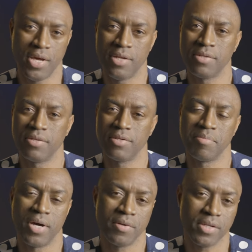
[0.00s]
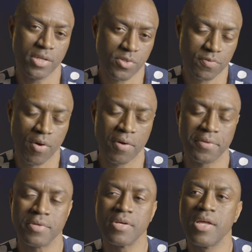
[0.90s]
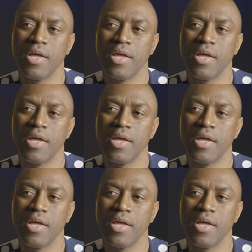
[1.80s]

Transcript: and about his father.